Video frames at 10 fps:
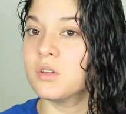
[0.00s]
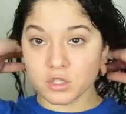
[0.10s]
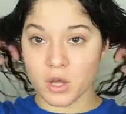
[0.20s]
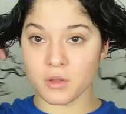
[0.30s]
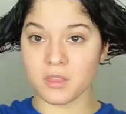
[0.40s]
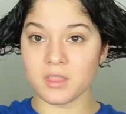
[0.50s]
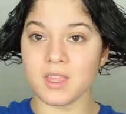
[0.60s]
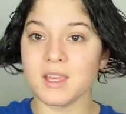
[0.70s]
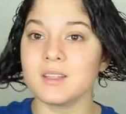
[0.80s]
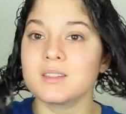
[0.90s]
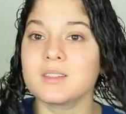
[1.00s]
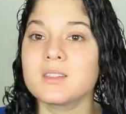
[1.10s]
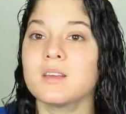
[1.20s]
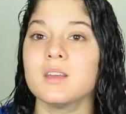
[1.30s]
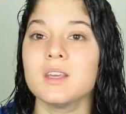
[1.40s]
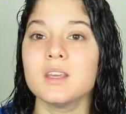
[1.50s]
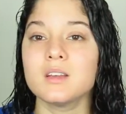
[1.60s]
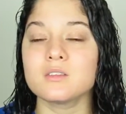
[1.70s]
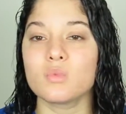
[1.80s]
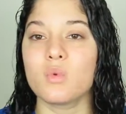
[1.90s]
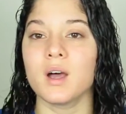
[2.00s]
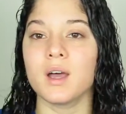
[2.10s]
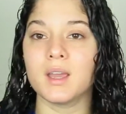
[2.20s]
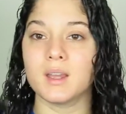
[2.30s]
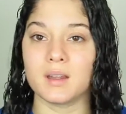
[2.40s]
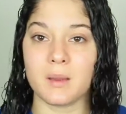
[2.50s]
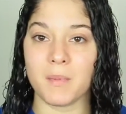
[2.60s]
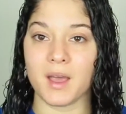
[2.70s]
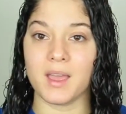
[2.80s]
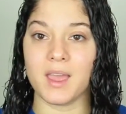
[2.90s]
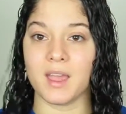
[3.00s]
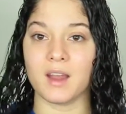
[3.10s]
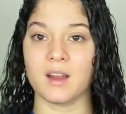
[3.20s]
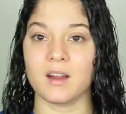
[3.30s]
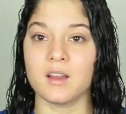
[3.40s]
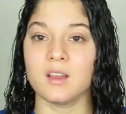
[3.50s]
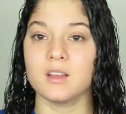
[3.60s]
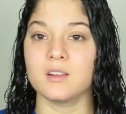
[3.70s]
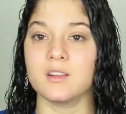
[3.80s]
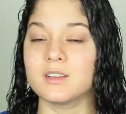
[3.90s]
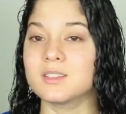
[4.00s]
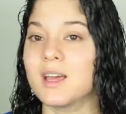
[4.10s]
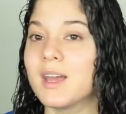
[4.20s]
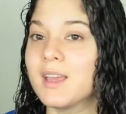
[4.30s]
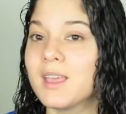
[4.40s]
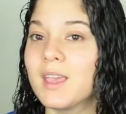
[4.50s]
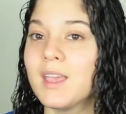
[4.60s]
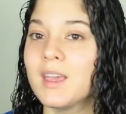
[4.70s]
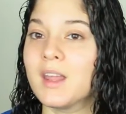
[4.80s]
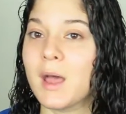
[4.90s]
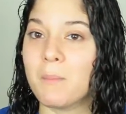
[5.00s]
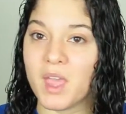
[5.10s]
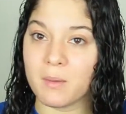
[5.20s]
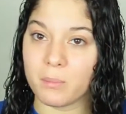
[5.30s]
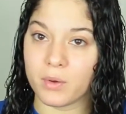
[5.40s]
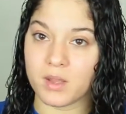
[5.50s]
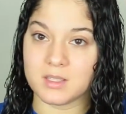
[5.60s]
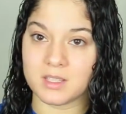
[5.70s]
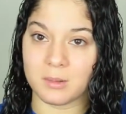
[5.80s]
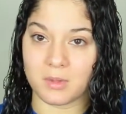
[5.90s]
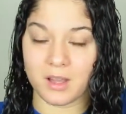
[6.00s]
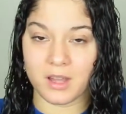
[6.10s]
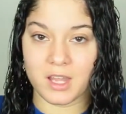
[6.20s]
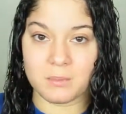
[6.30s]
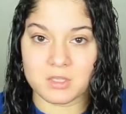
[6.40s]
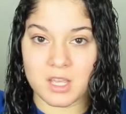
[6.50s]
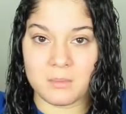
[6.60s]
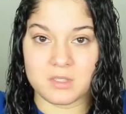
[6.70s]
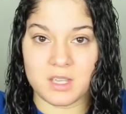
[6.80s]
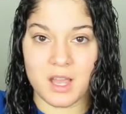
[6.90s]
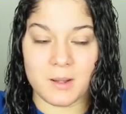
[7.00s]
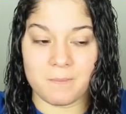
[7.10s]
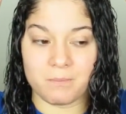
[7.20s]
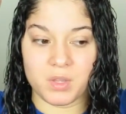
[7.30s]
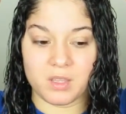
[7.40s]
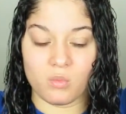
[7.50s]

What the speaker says: So this is what my hair looks like, and I may put some clips up top.